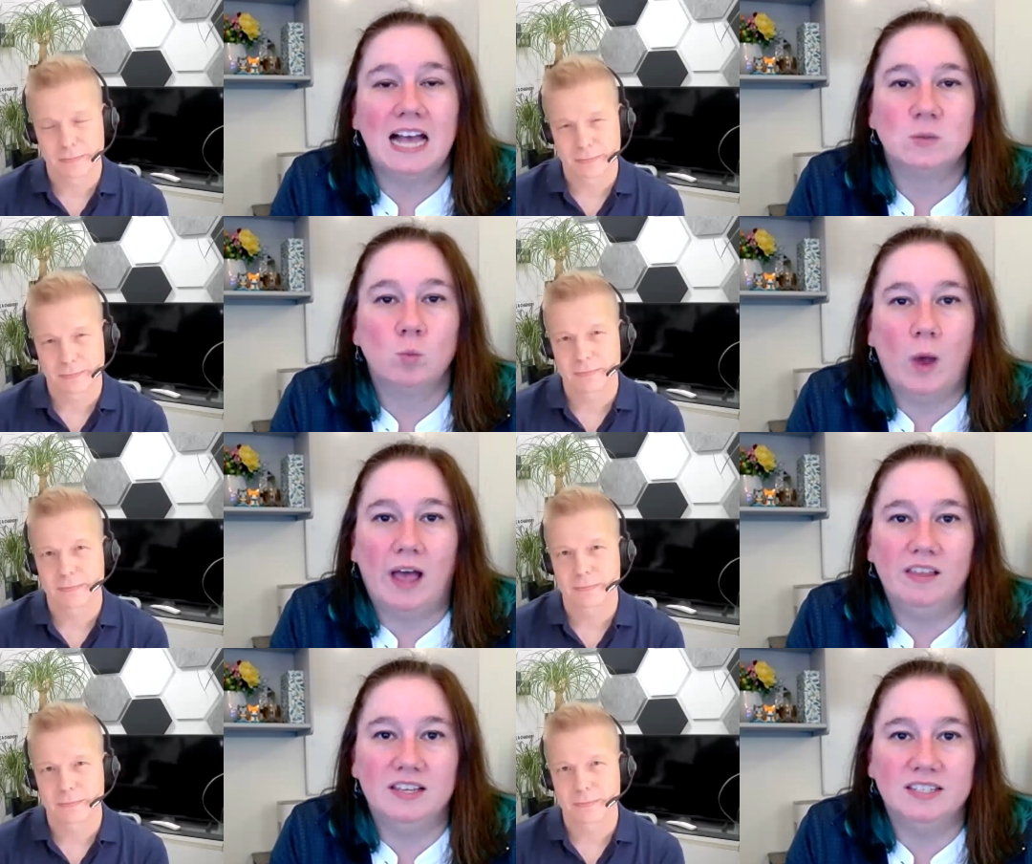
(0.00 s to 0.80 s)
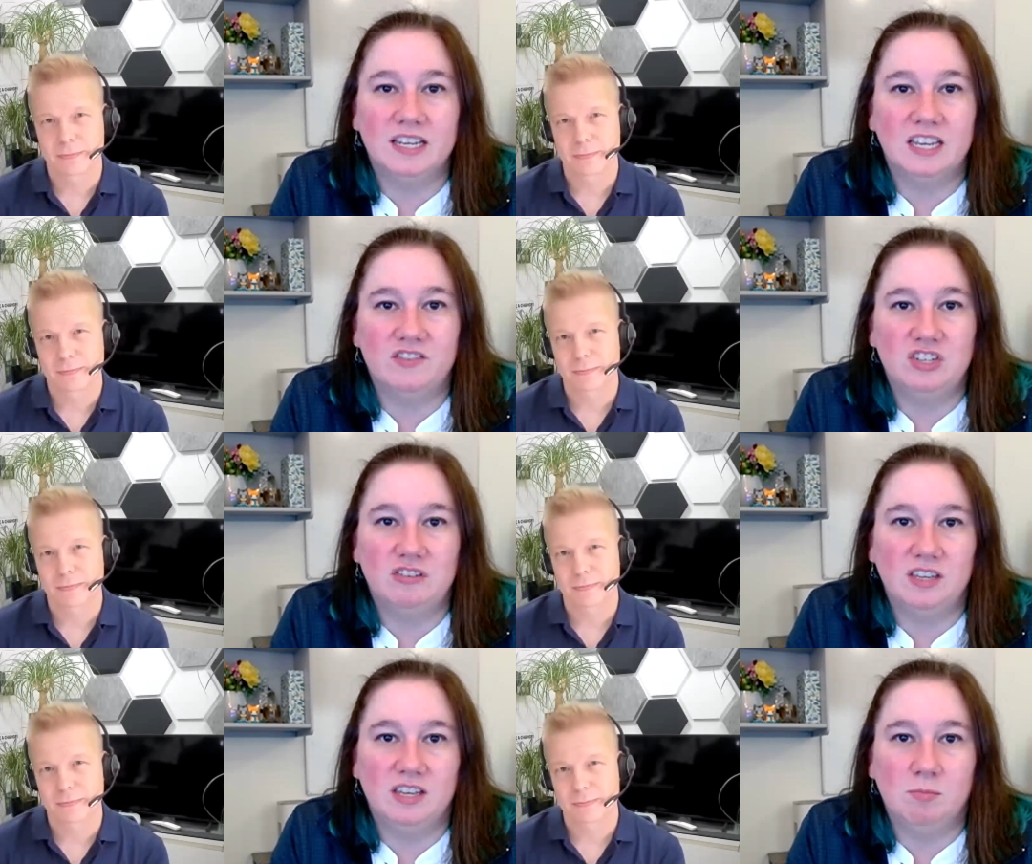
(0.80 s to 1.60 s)
Speaker 1: as well as it gives
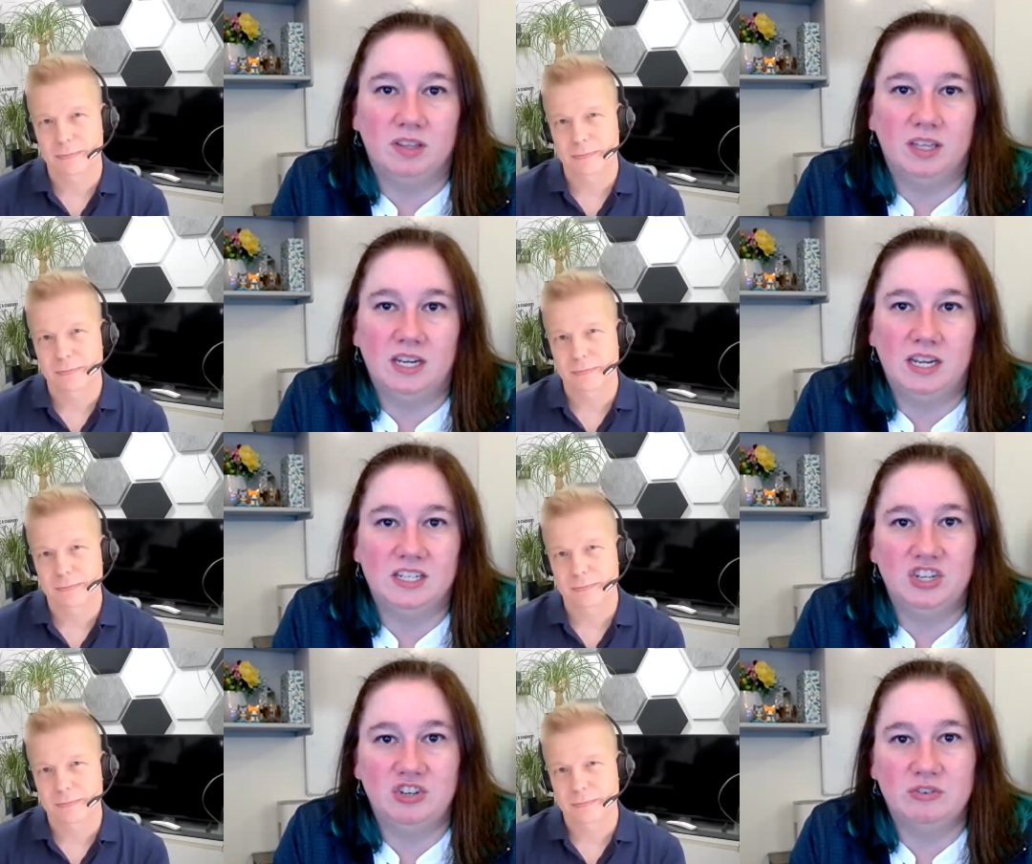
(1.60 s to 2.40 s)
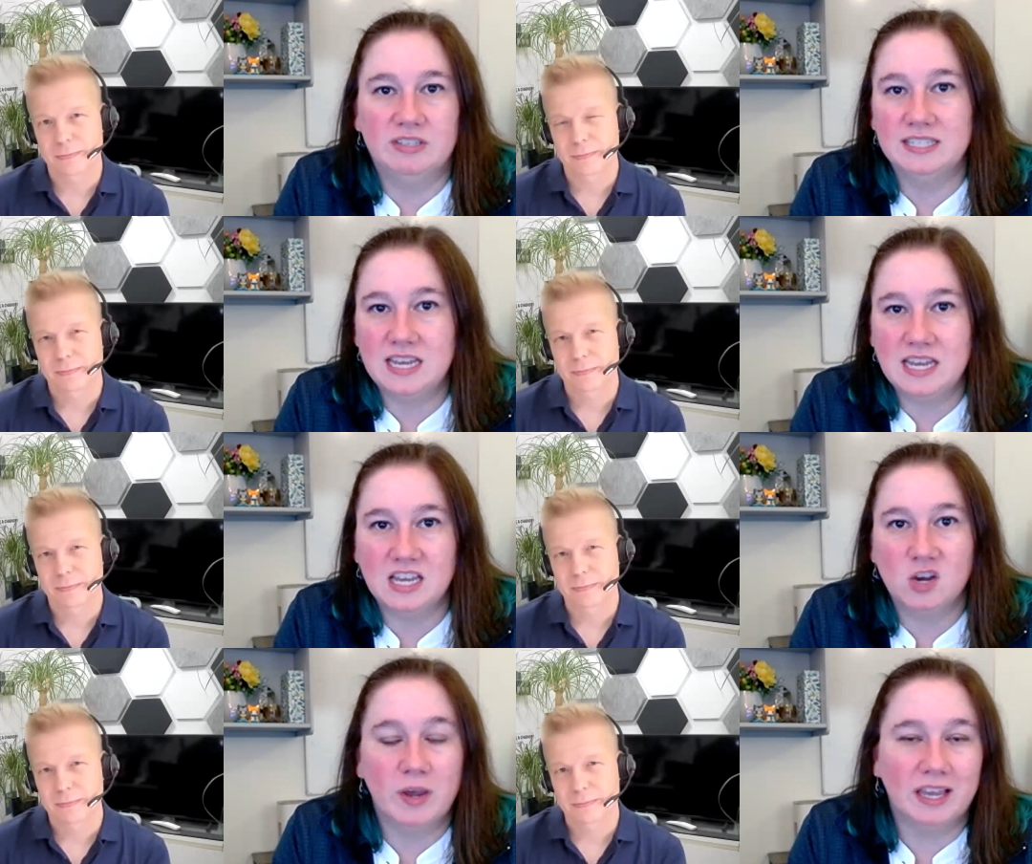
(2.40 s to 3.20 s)
you the ability to see
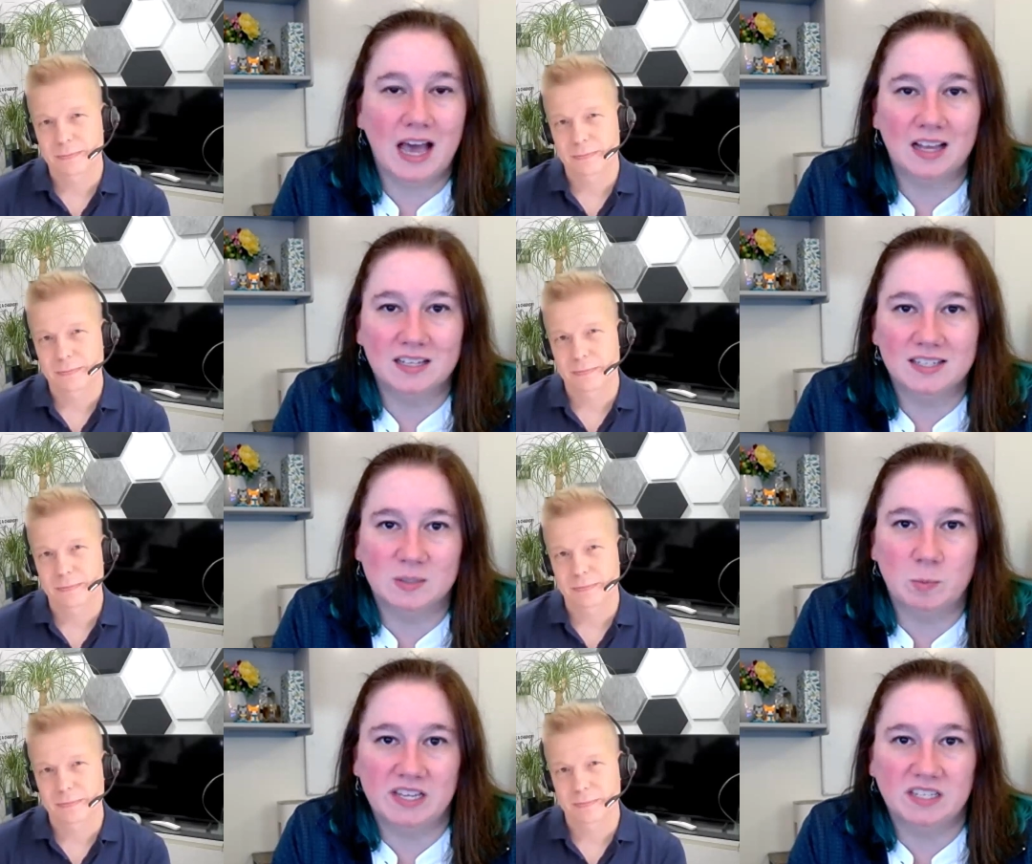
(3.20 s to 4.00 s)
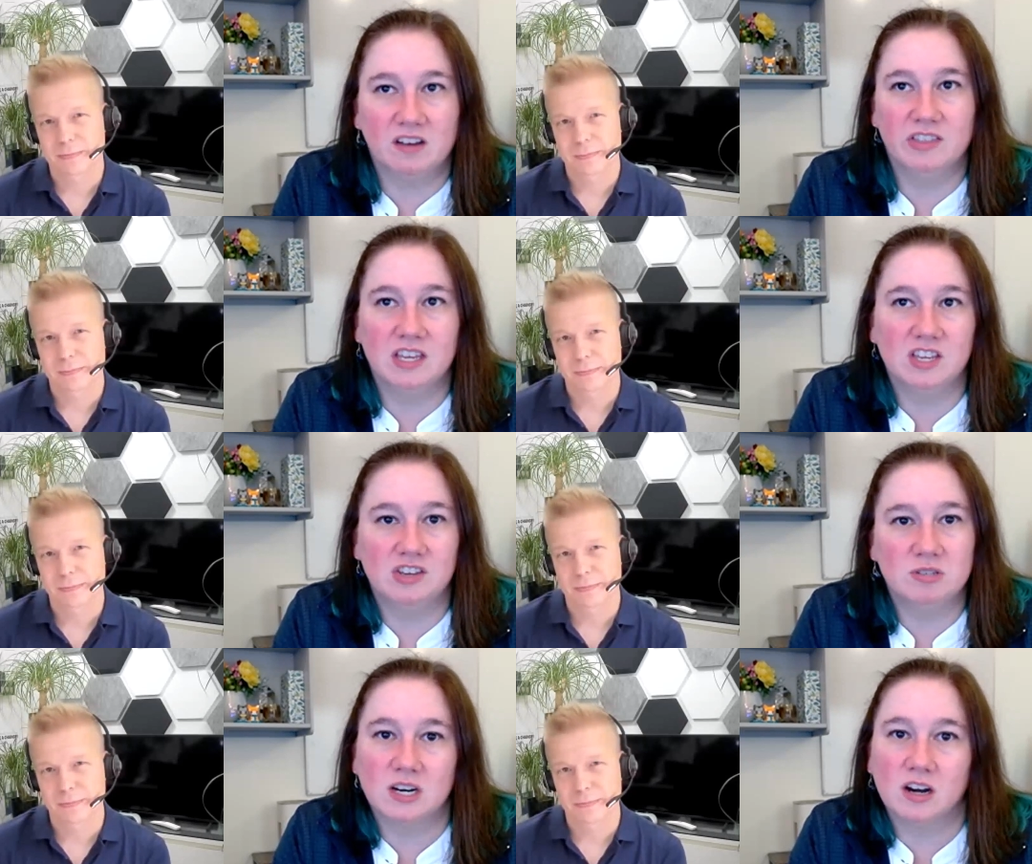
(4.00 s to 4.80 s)
quick access based off the
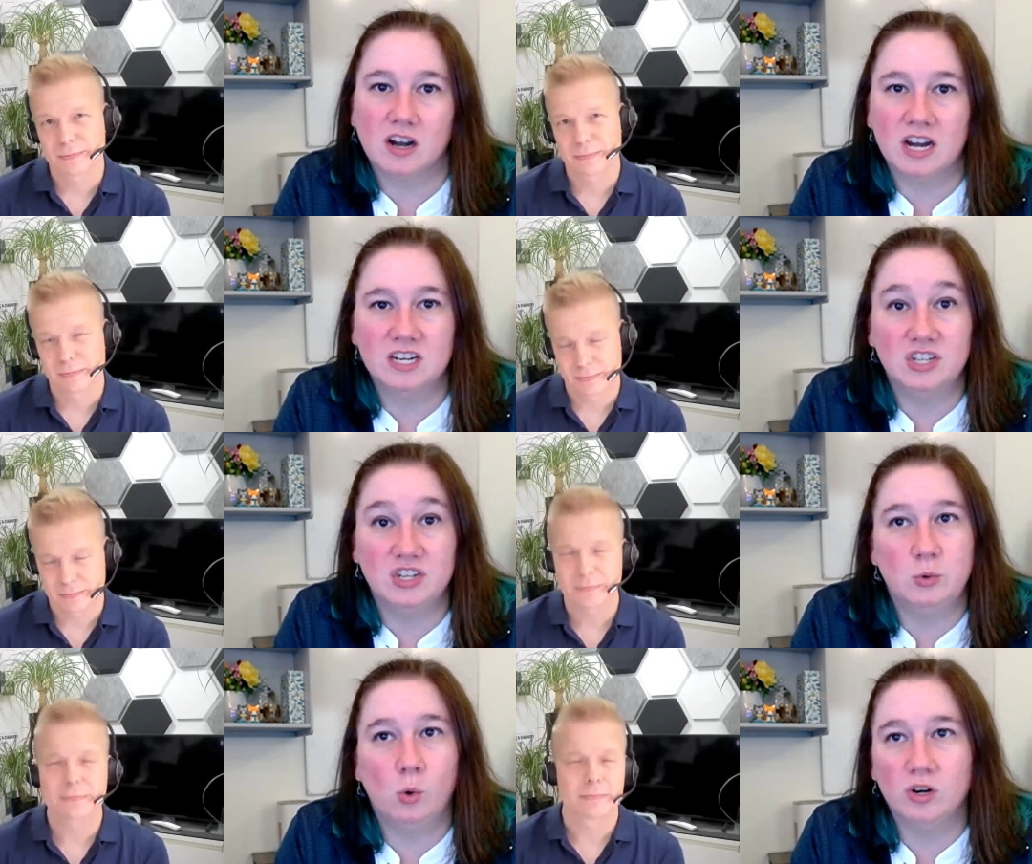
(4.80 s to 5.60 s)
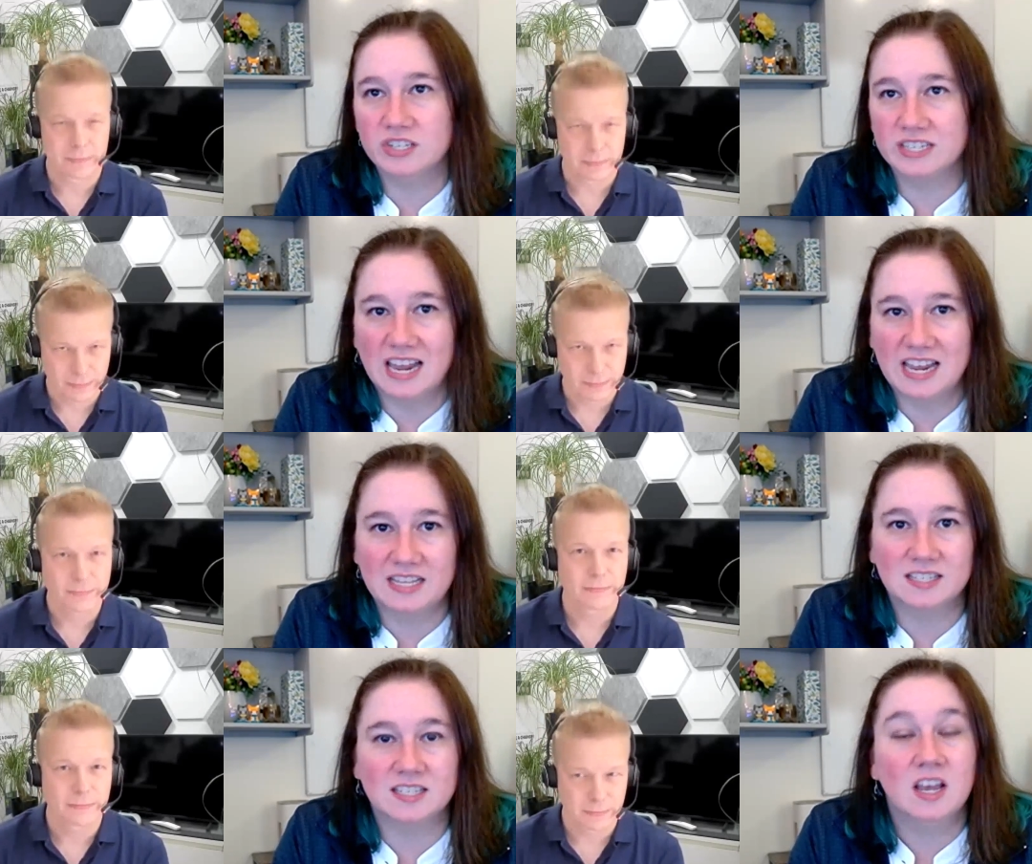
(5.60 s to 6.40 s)
user into your
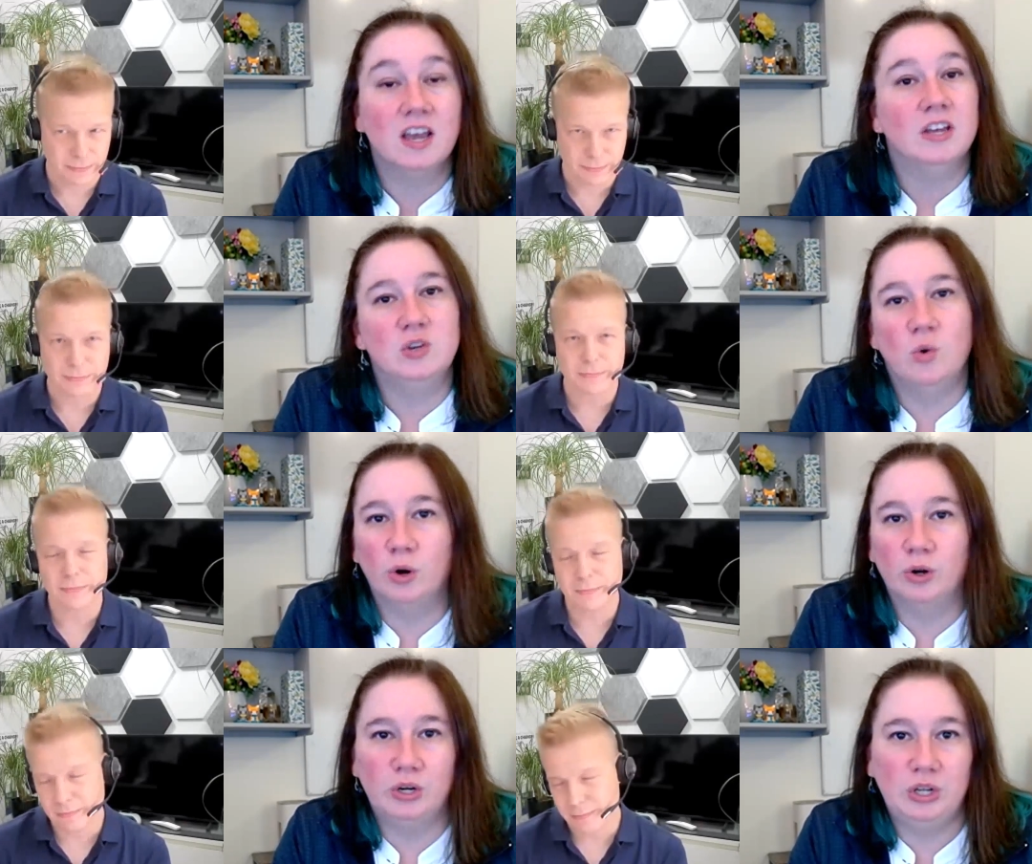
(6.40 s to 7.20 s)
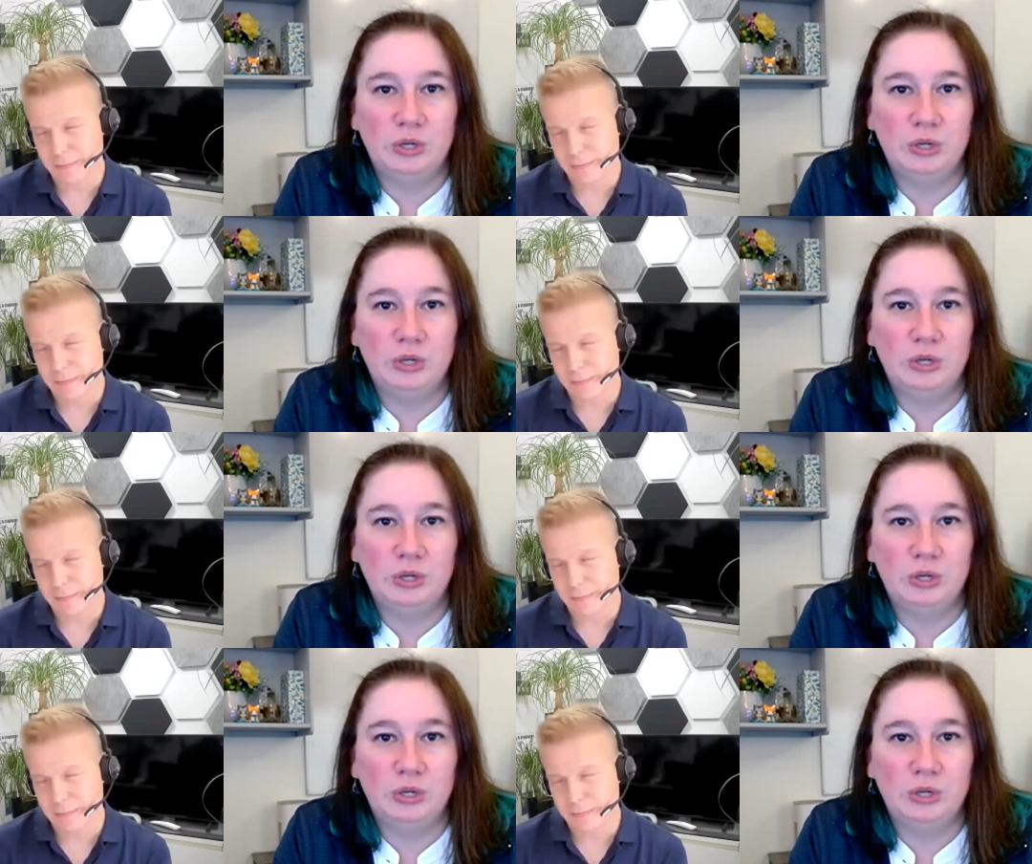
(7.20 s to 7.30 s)
sites your